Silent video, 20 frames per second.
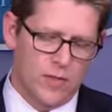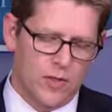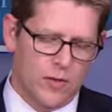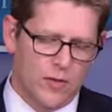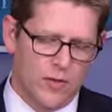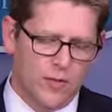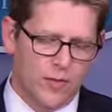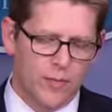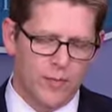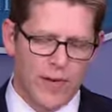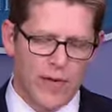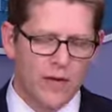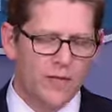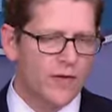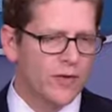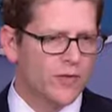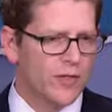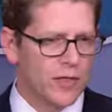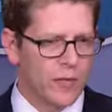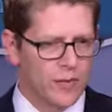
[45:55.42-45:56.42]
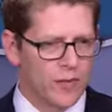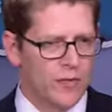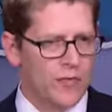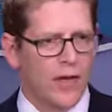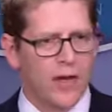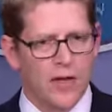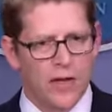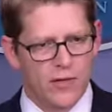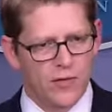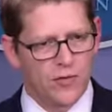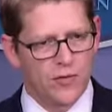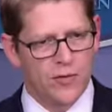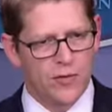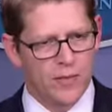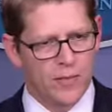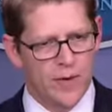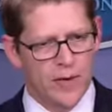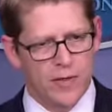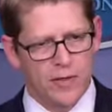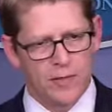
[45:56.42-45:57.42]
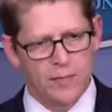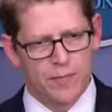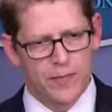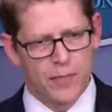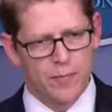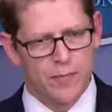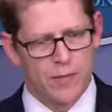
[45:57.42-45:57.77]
the benefits that it provides to the American